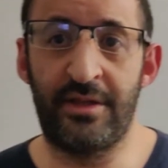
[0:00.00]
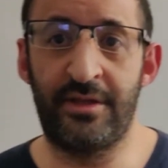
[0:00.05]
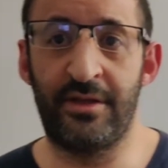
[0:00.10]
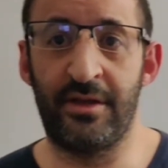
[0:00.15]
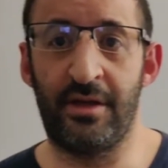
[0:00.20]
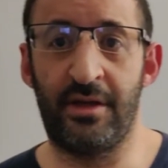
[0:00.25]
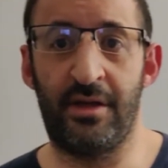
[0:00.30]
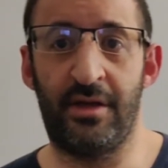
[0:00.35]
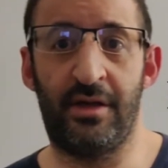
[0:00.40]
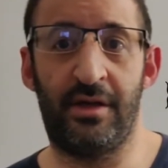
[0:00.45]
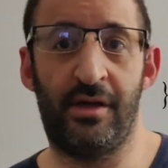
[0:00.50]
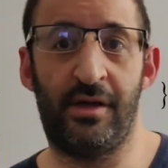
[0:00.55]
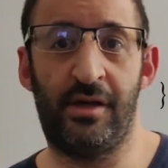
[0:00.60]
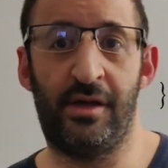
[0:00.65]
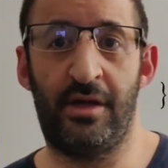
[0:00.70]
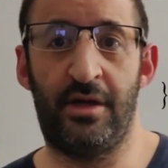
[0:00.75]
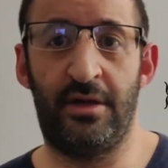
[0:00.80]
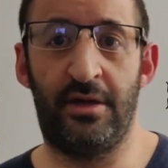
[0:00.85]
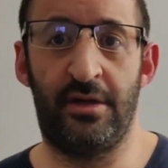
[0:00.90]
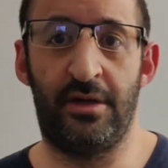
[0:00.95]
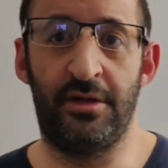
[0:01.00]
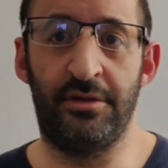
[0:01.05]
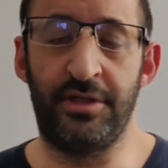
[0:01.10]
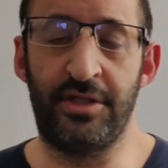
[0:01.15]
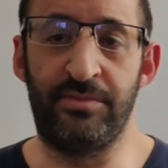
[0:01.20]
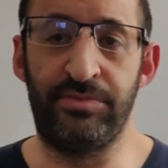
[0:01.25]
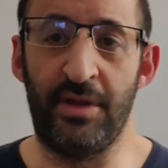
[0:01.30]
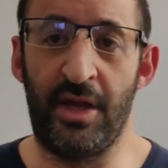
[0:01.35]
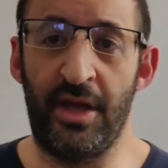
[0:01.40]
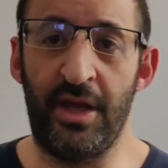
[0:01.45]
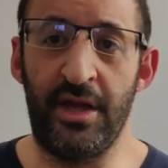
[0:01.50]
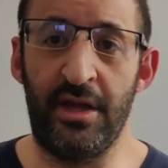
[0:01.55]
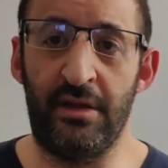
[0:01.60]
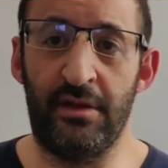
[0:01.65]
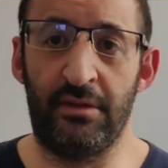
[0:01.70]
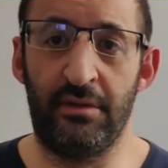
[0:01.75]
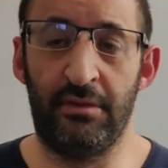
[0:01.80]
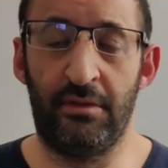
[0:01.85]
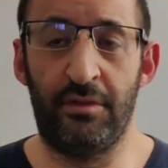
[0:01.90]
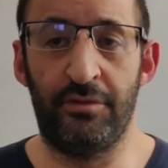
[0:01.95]
it
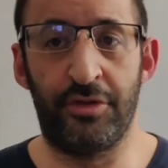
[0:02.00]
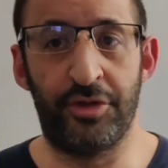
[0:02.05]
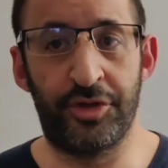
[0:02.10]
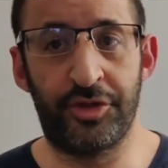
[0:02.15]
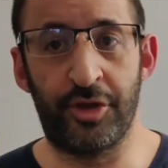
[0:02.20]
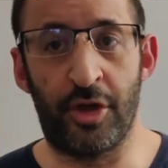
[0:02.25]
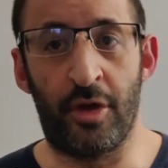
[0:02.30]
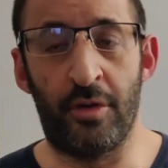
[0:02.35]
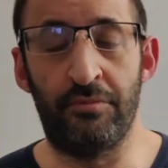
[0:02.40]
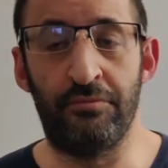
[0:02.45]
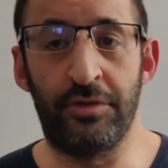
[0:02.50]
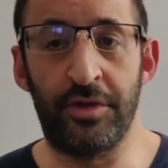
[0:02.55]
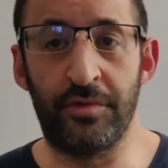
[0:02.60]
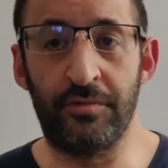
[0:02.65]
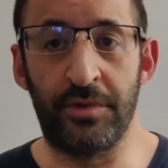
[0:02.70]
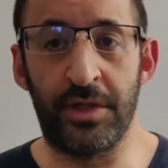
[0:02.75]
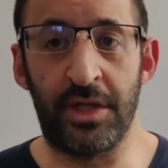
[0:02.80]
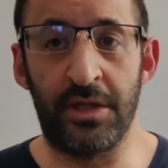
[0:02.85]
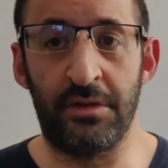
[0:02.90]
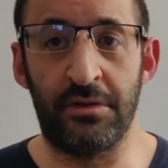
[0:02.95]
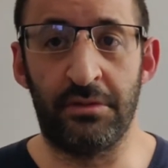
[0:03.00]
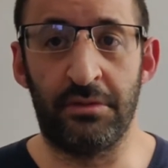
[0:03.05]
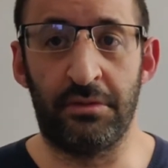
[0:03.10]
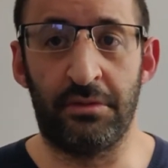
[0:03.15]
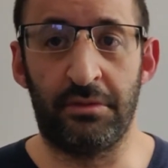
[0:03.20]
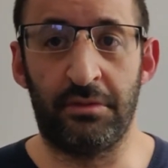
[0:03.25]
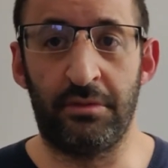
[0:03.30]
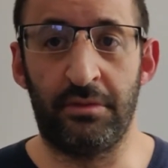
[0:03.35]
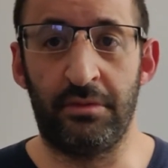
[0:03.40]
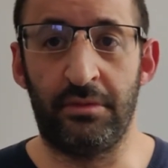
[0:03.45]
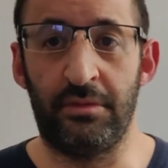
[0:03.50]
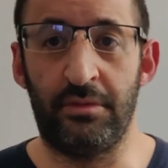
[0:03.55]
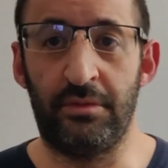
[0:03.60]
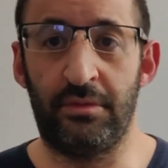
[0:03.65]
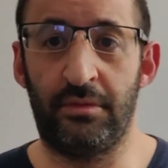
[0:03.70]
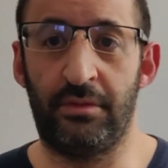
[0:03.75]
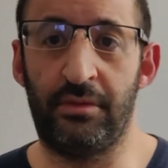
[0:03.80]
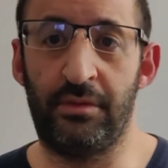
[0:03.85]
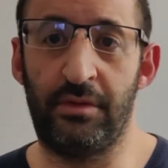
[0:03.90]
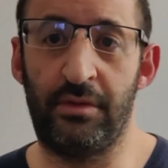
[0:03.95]
displays the sum between
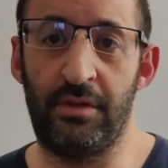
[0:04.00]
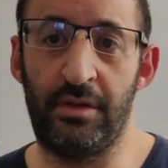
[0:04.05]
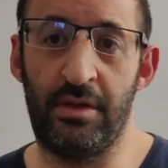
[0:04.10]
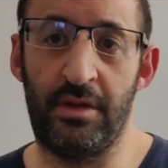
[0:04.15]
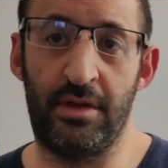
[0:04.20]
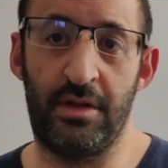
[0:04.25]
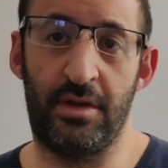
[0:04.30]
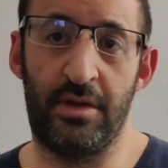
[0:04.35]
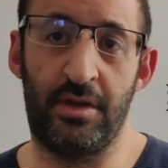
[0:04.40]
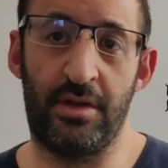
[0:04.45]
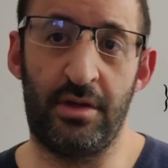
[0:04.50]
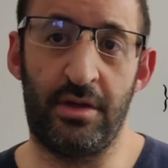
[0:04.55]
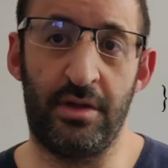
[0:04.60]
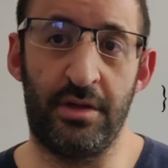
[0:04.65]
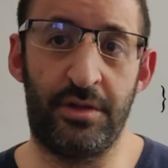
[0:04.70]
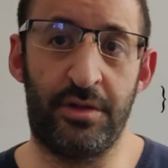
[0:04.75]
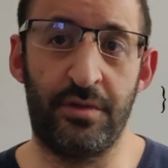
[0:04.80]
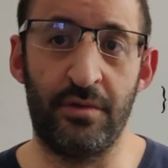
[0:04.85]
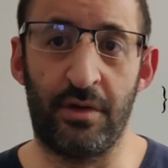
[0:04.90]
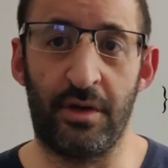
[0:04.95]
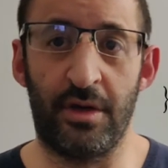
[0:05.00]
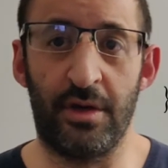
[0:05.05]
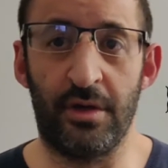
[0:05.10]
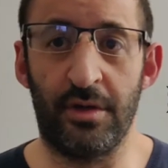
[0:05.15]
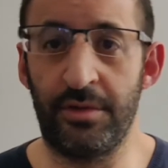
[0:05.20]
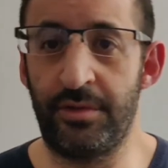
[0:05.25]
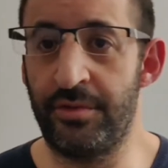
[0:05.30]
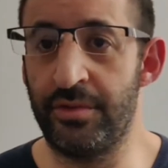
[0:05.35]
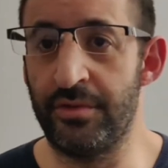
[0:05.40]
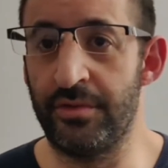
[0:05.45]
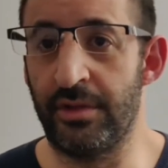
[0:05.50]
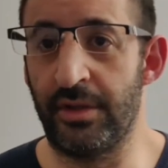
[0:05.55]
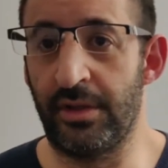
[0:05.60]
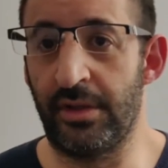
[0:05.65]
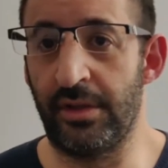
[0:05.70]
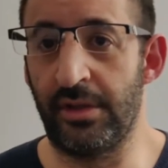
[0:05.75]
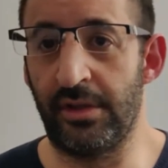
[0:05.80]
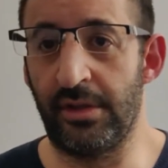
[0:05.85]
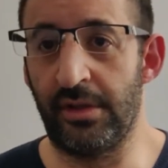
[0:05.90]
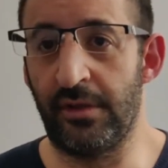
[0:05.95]
two
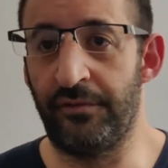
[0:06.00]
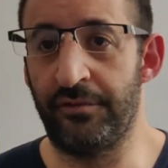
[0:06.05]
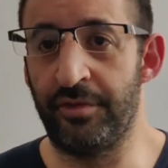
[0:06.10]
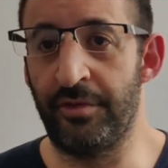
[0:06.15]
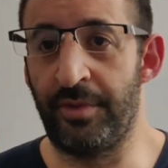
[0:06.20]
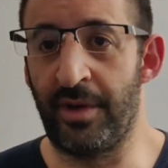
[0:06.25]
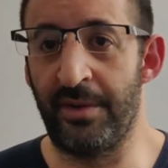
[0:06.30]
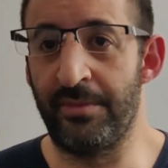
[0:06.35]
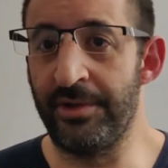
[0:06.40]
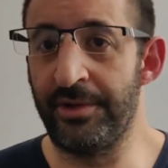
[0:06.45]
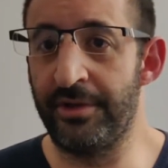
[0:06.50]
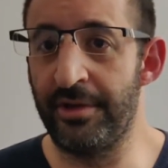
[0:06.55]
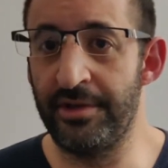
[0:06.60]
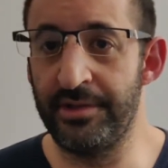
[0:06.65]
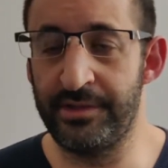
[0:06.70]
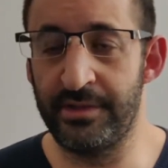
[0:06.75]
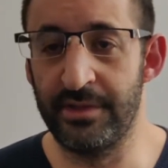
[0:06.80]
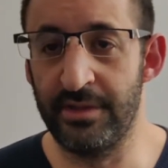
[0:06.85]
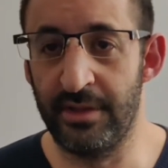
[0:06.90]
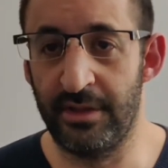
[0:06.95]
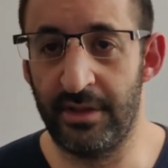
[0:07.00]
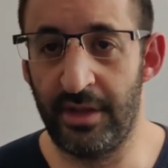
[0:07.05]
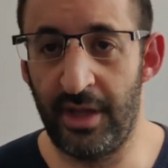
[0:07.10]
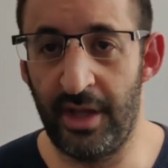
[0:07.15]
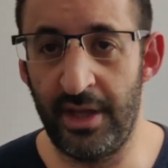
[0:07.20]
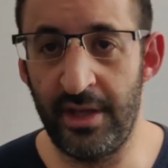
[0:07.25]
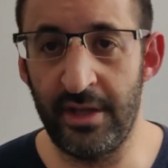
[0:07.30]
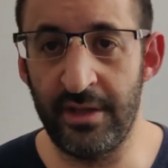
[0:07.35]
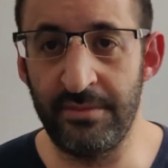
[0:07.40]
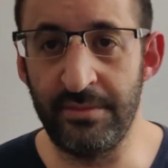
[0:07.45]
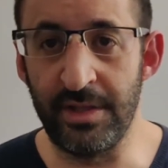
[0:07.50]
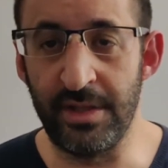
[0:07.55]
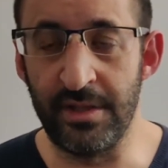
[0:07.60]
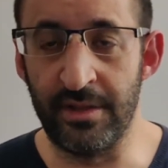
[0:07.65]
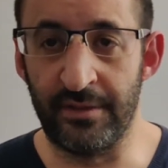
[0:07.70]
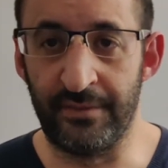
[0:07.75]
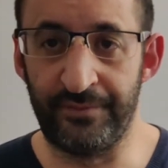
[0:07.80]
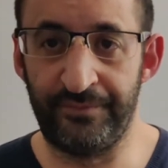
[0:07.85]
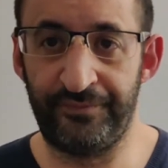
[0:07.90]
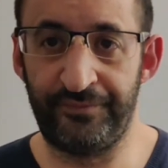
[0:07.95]
of the parameters A
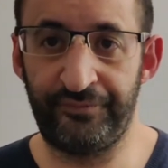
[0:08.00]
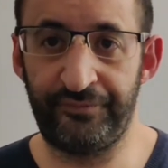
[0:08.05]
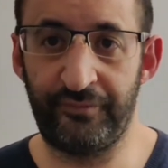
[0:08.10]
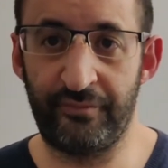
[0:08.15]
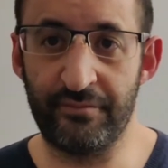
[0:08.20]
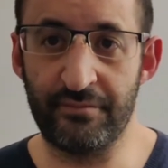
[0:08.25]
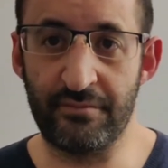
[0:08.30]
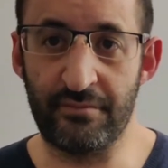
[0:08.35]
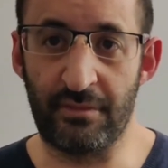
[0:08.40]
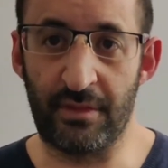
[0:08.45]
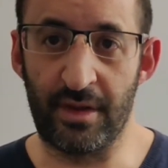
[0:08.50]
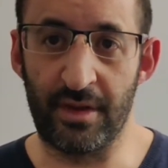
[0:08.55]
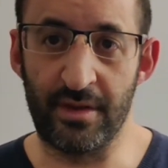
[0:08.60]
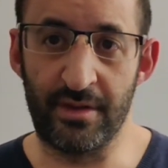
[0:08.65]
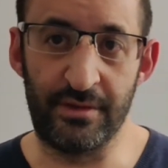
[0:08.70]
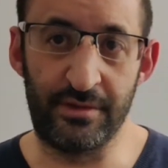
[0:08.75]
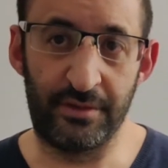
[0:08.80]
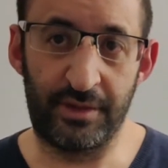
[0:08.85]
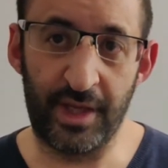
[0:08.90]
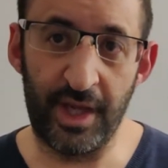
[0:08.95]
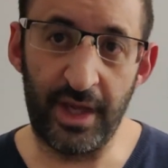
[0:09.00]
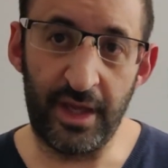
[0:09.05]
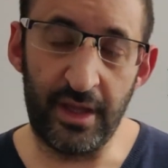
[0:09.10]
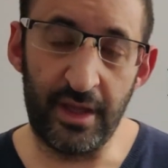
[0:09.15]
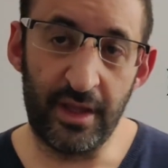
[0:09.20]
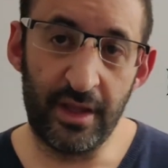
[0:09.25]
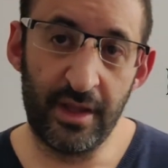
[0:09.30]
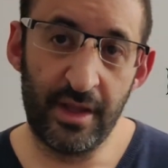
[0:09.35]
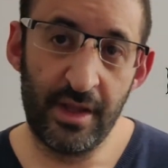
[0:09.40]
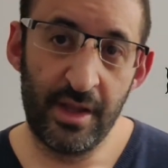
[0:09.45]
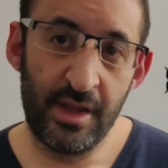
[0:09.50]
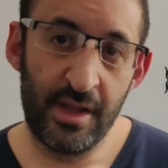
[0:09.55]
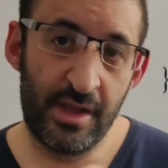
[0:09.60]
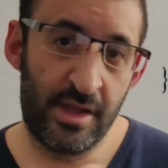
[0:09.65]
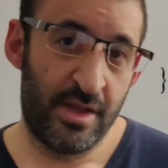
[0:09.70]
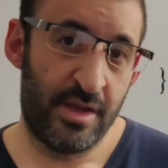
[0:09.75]
and B. Okay?